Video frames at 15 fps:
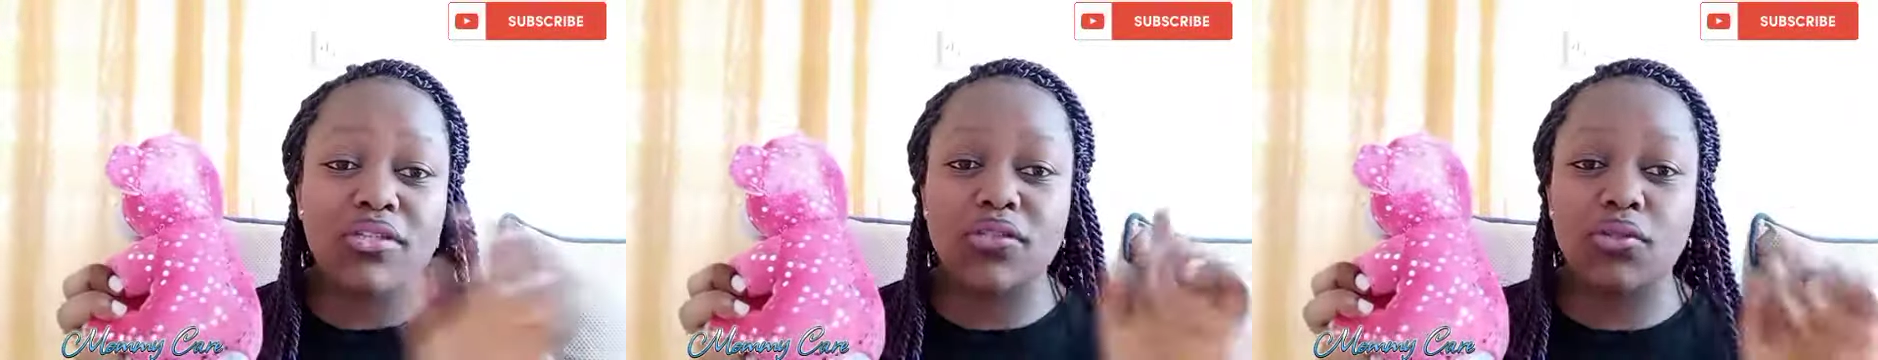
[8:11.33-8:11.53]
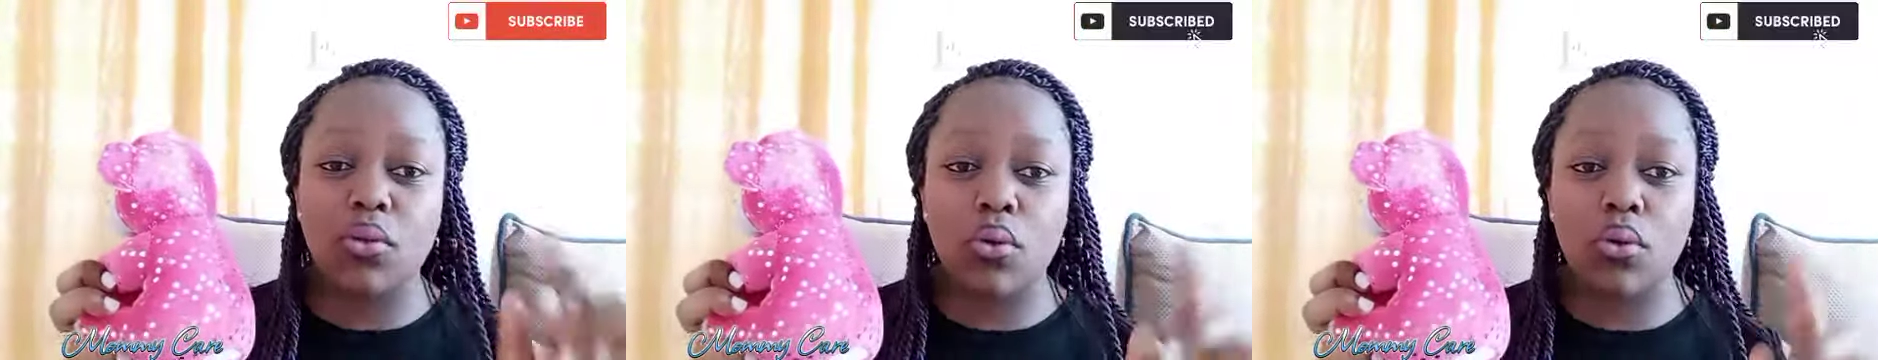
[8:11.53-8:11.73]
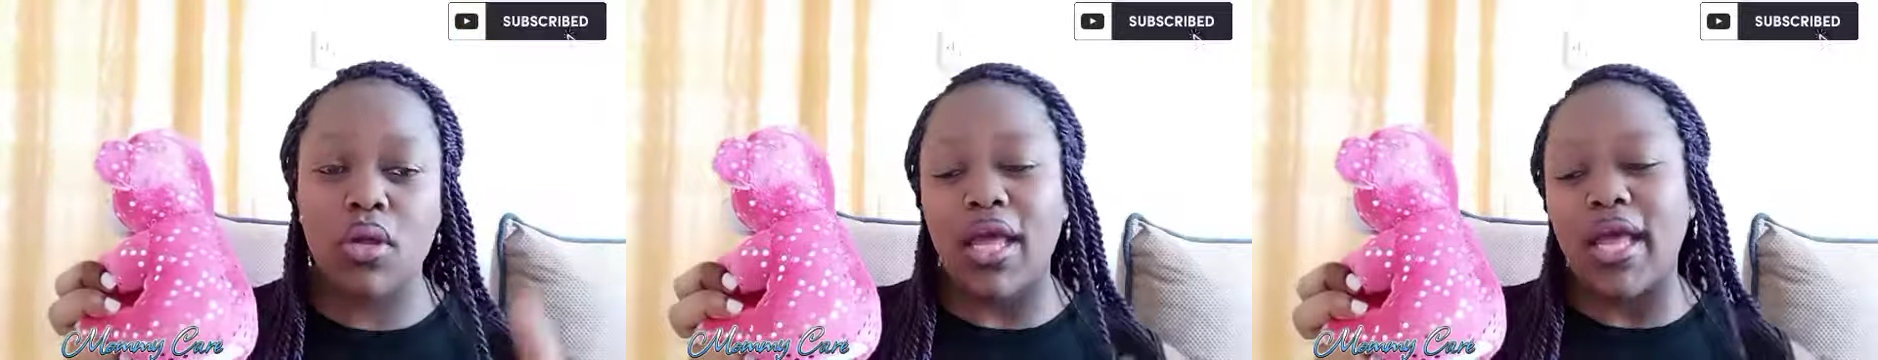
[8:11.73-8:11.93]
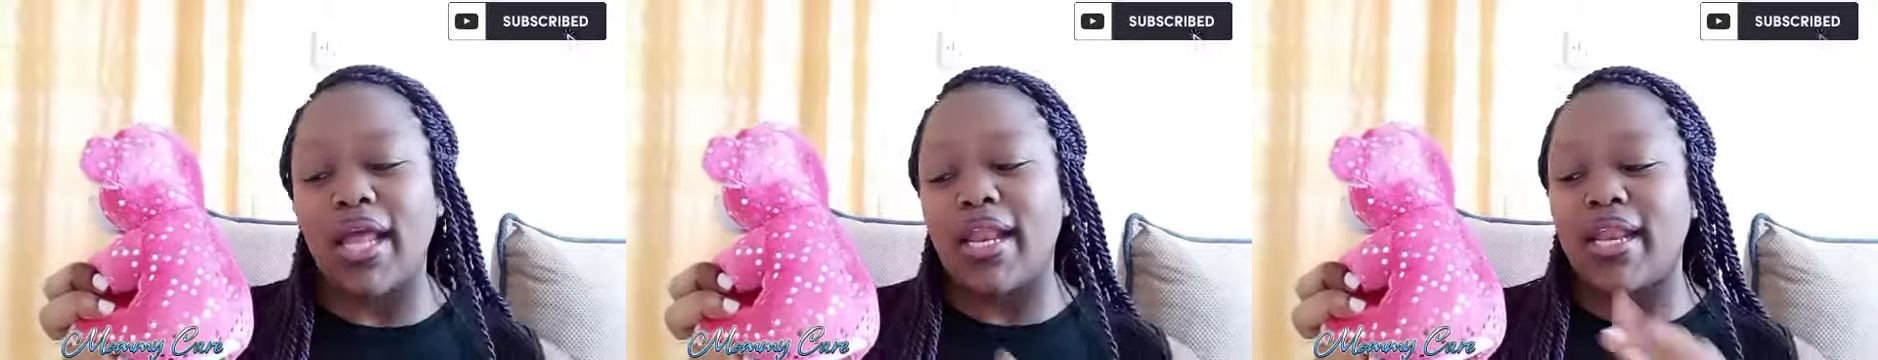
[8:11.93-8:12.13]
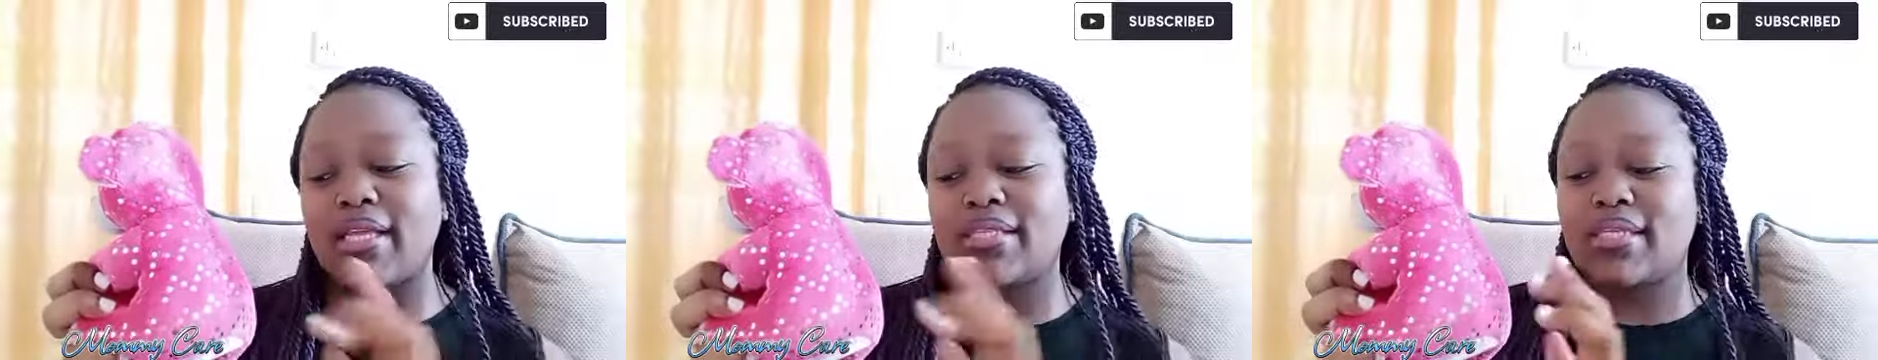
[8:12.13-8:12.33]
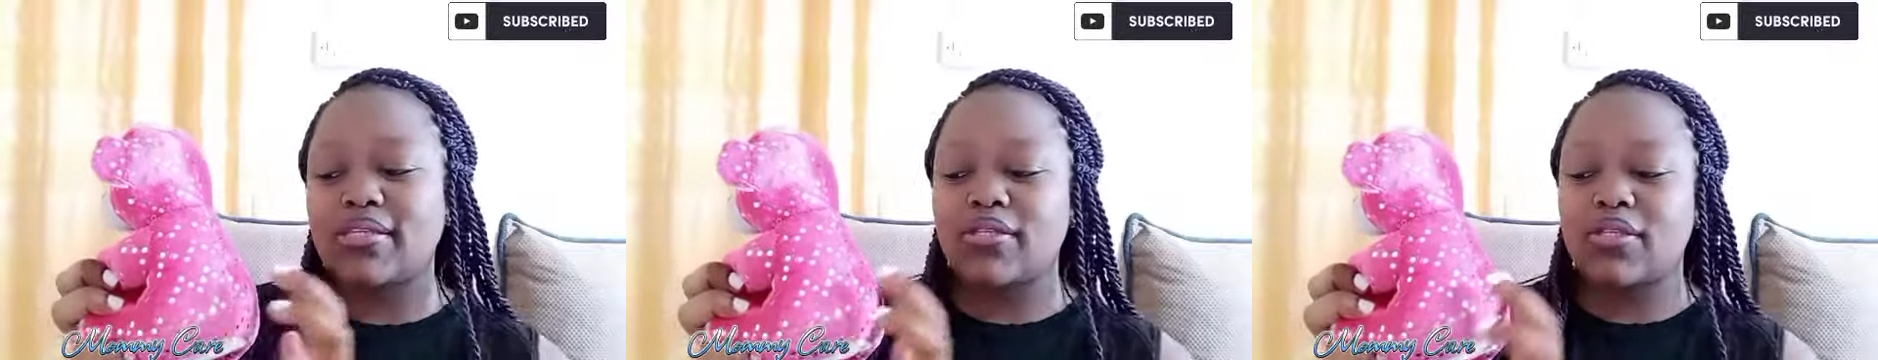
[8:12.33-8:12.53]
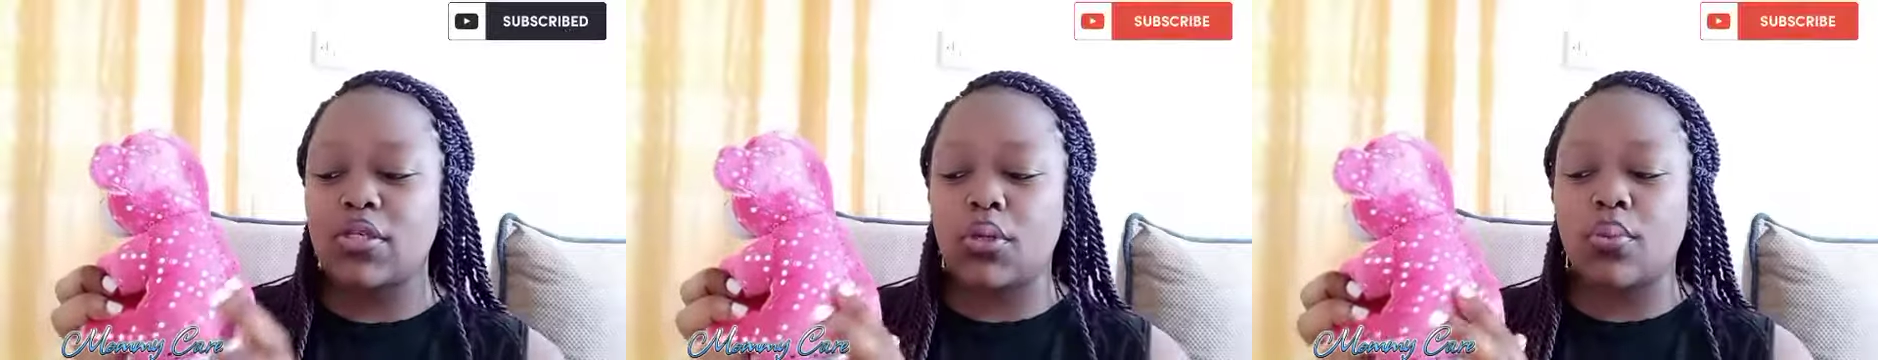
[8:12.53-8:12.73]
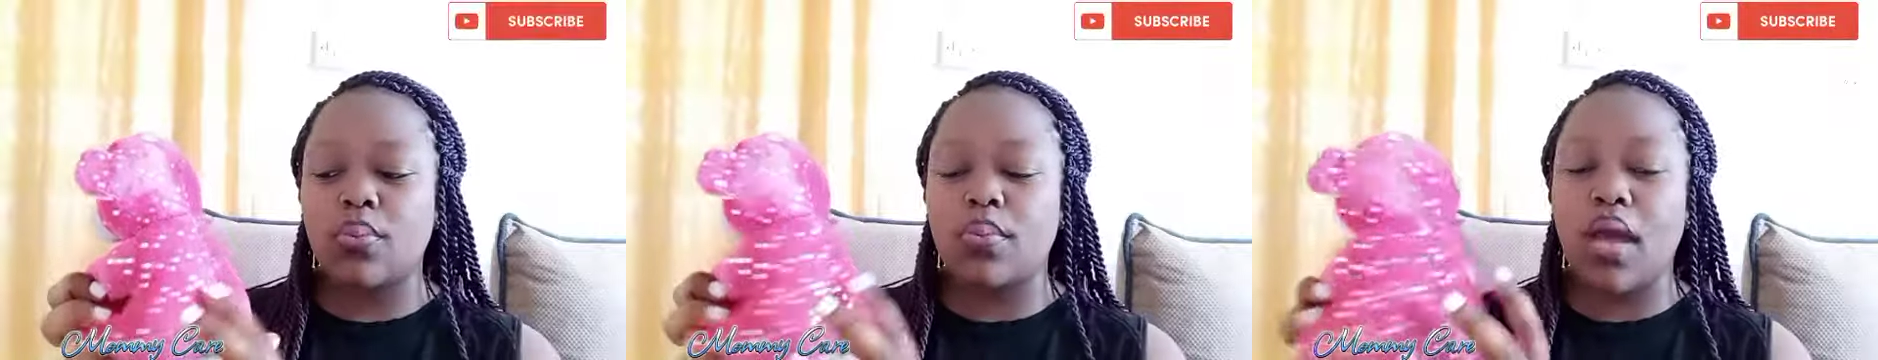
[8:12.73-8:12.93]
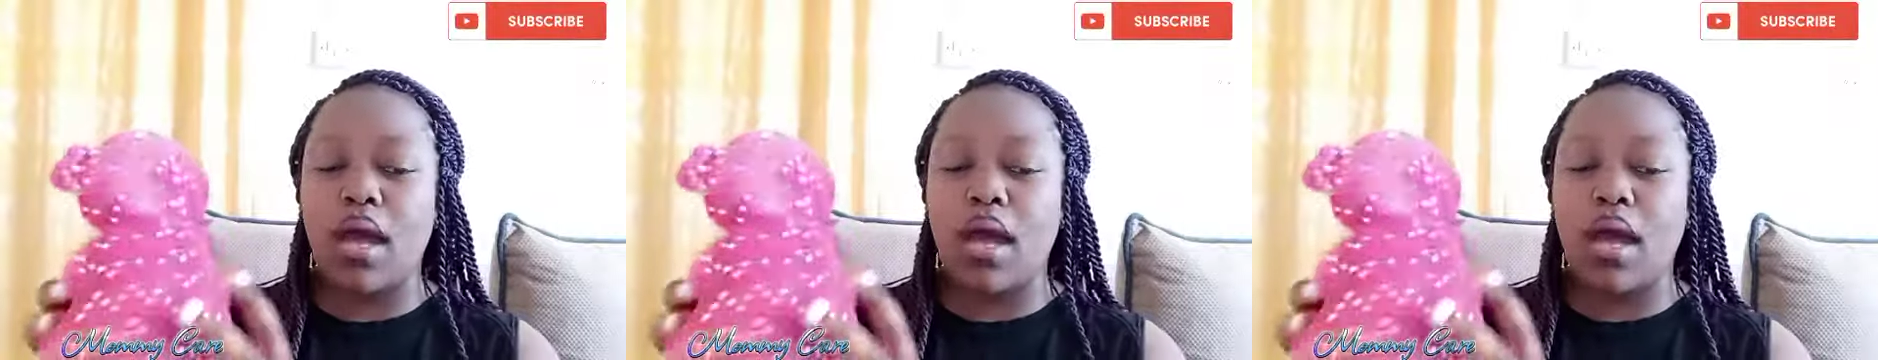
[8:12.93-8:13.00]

So let's assume